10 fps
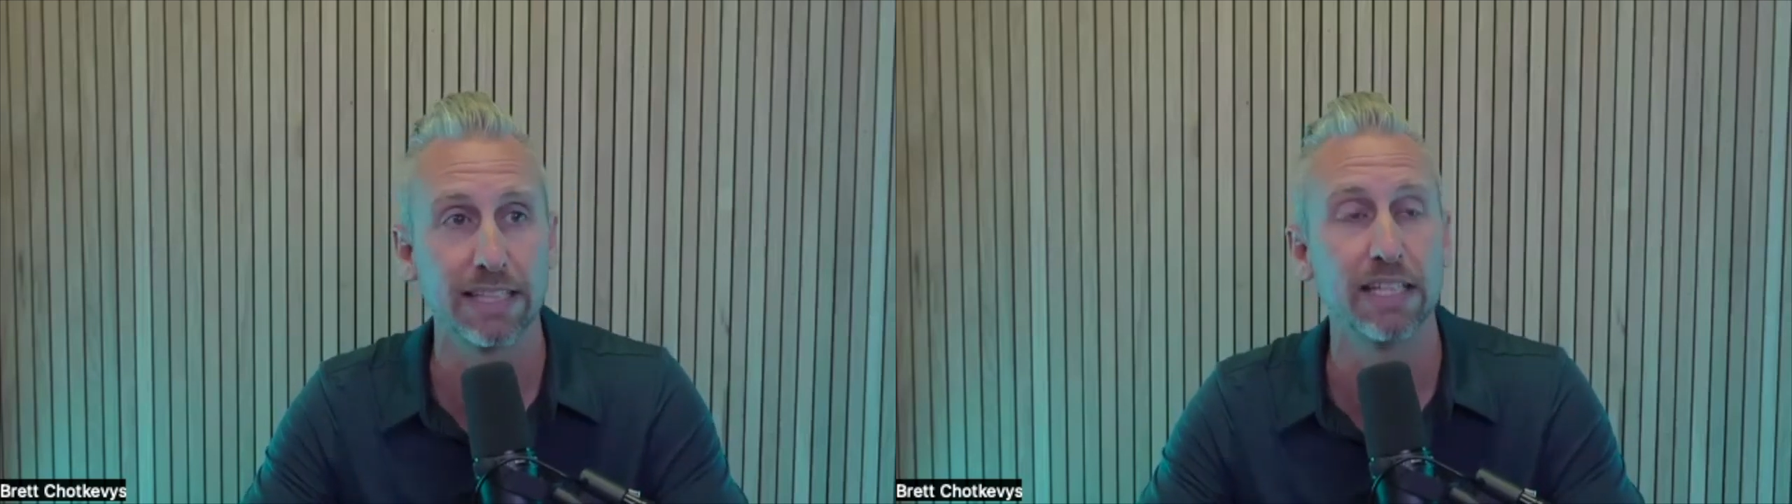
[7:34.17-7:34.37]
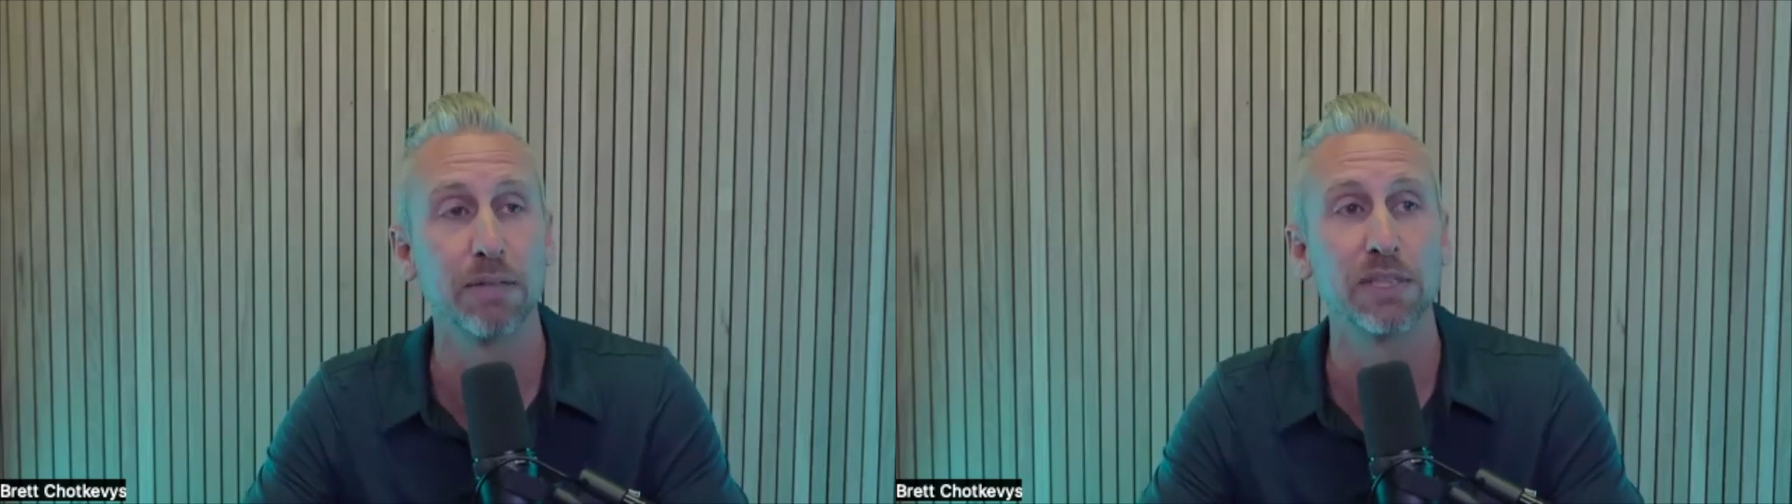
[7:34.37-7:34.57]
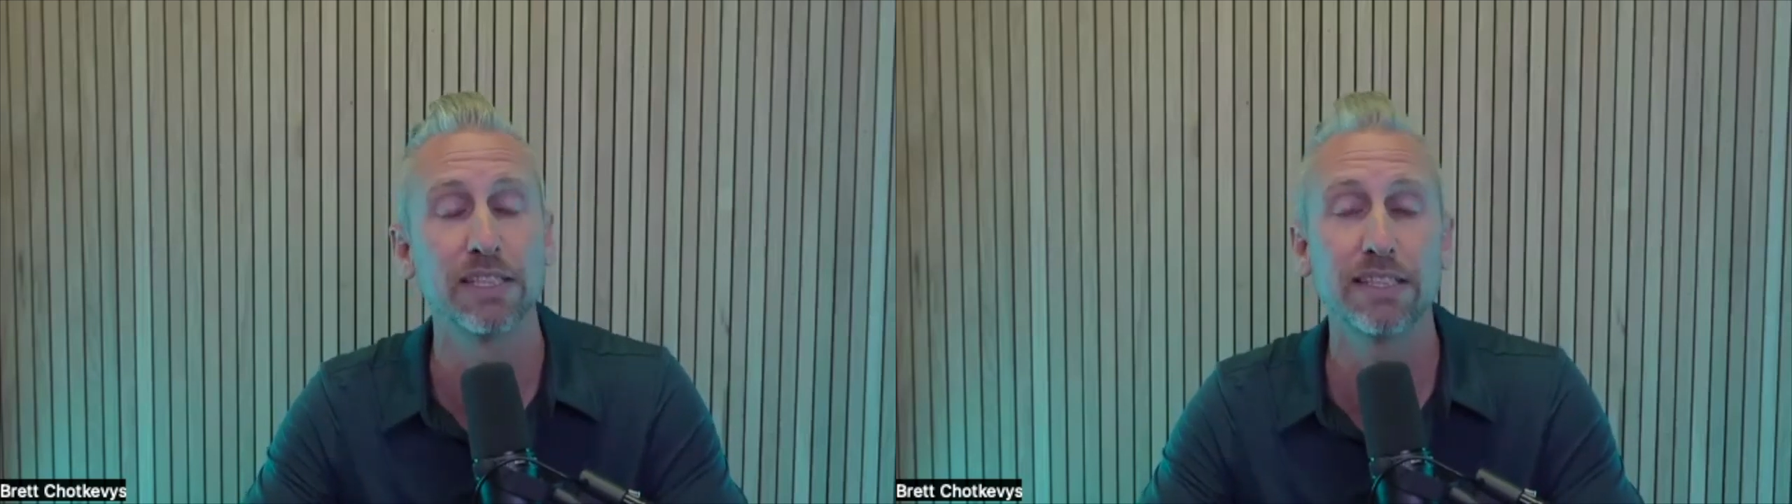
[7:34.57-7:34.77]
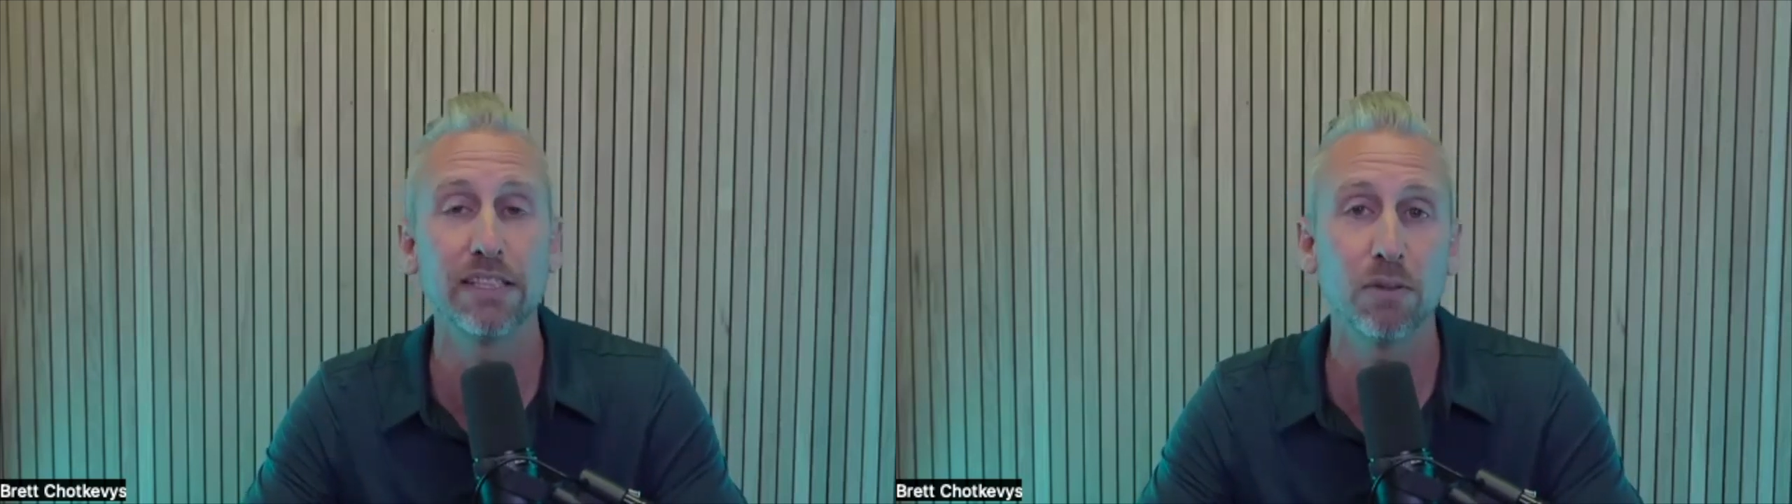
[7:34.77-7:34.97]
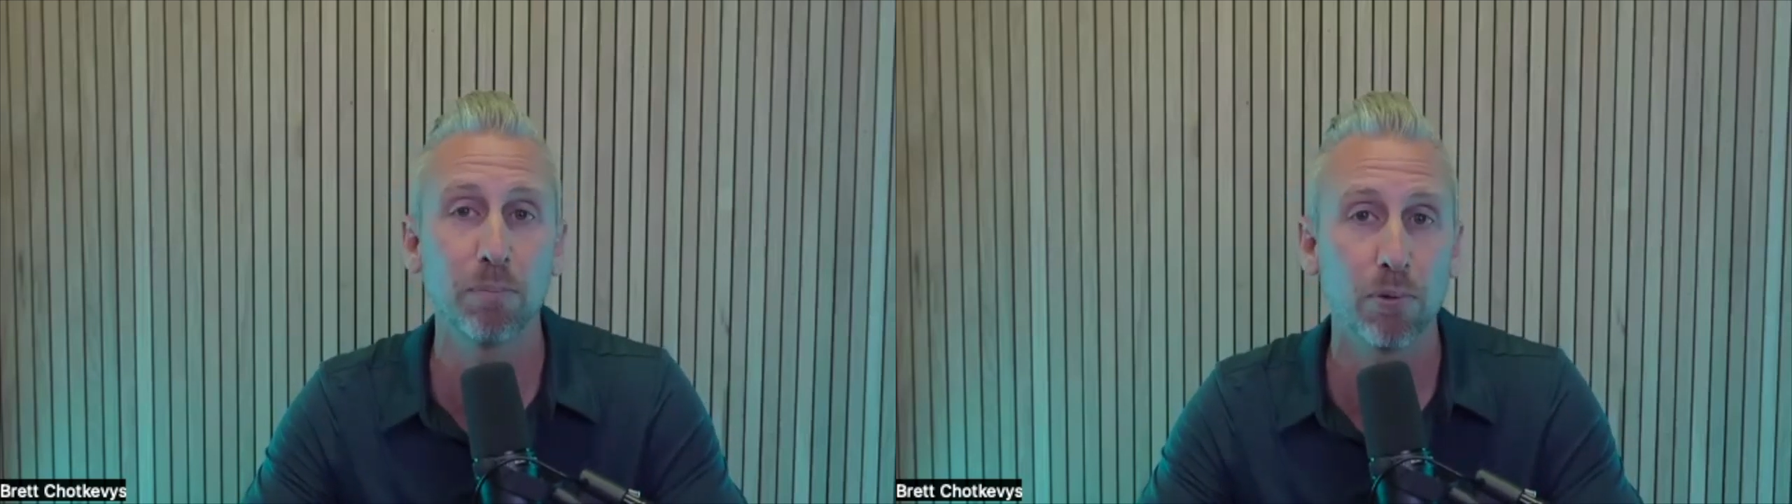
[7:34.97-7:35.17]
and it was
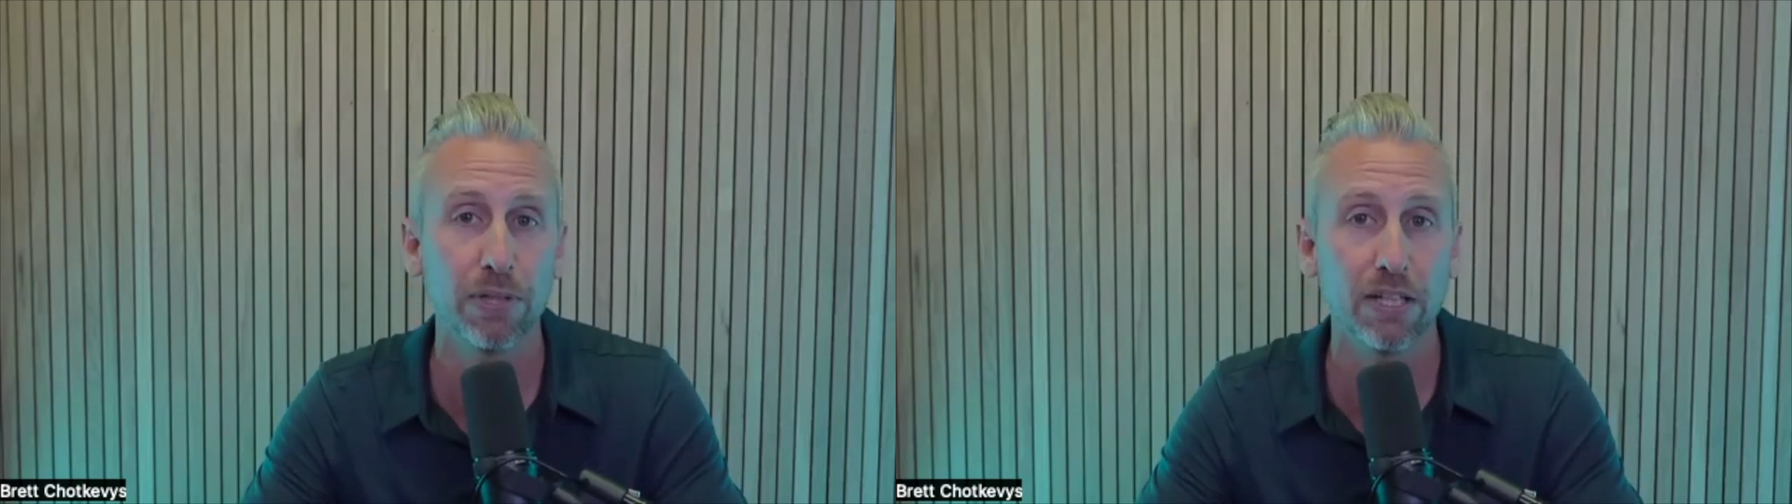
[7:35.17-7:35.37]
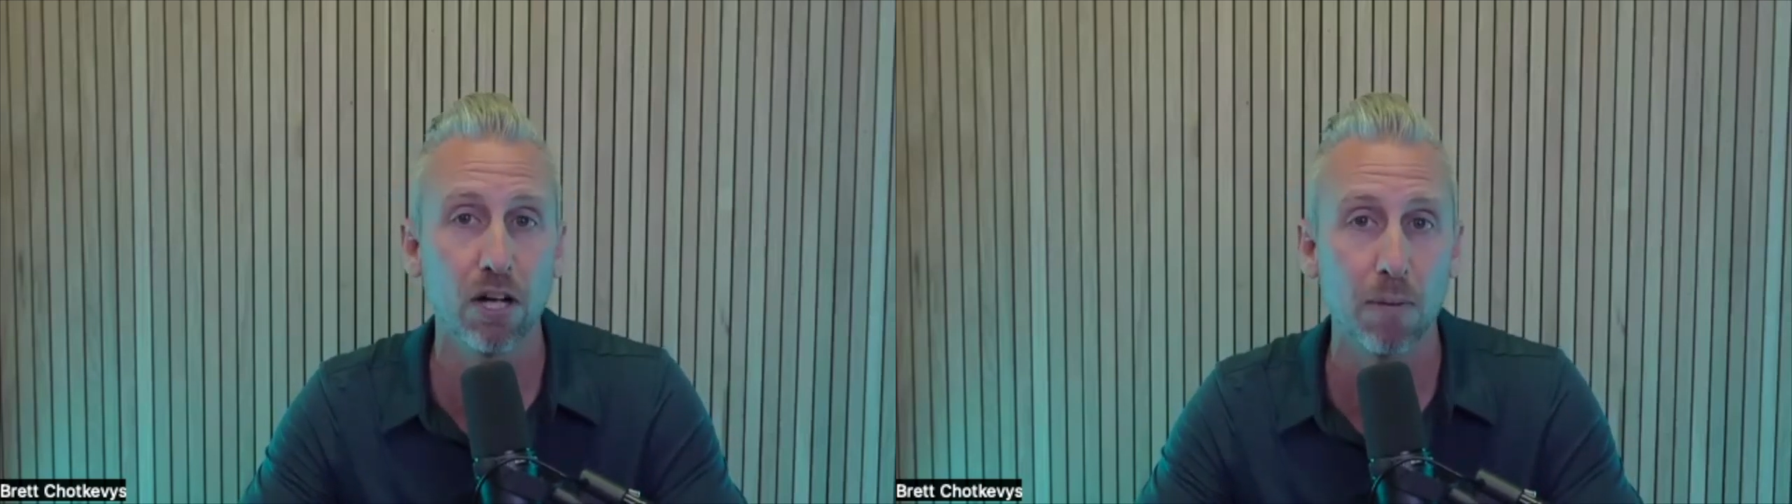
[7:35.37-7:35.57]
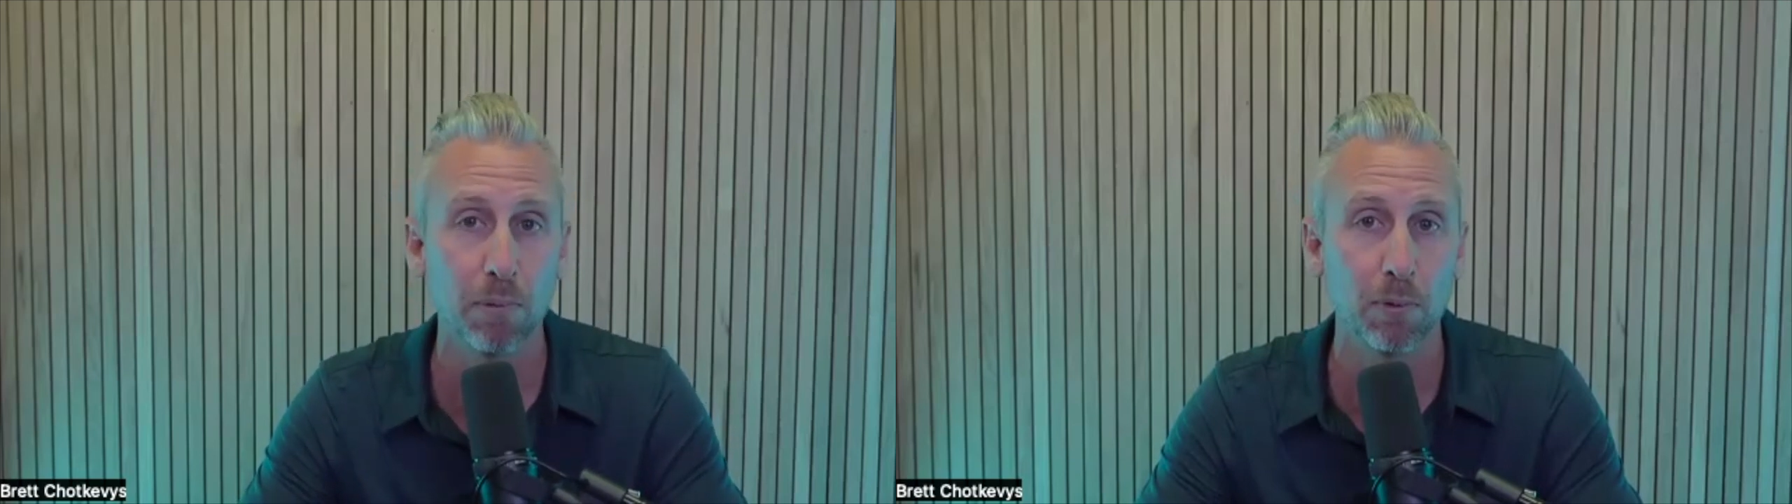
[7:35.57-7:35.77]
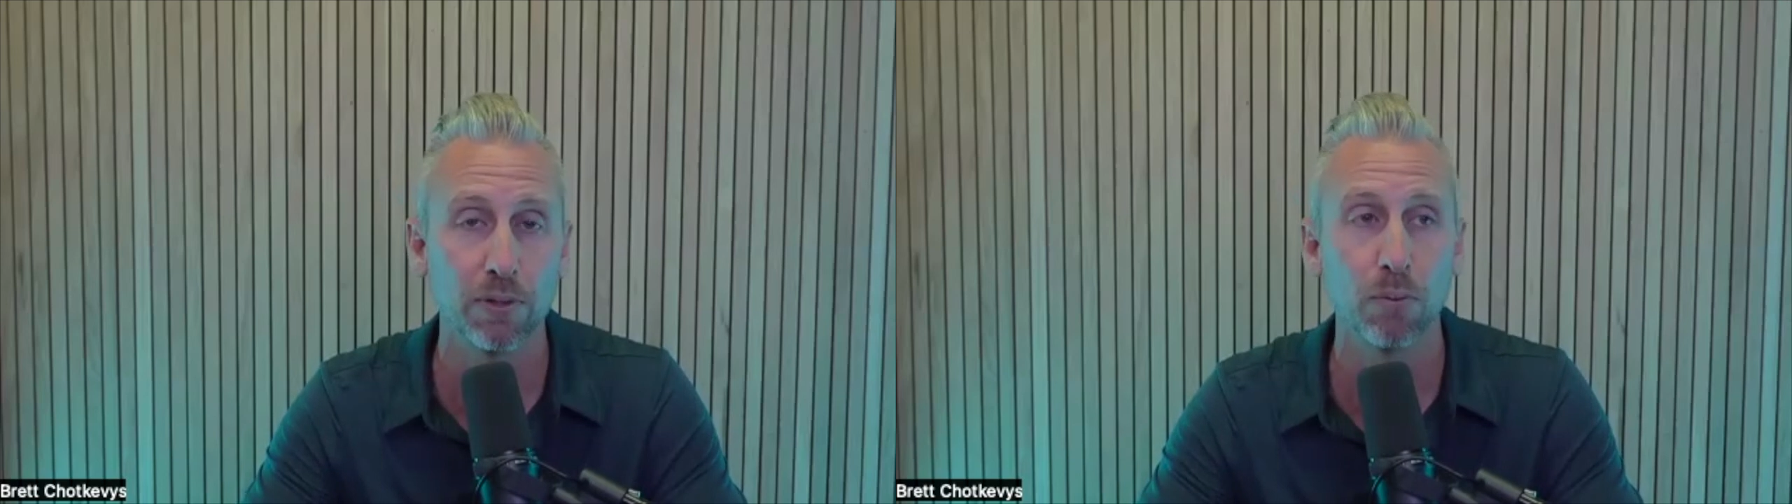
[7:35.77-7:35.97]
still pretty comparable.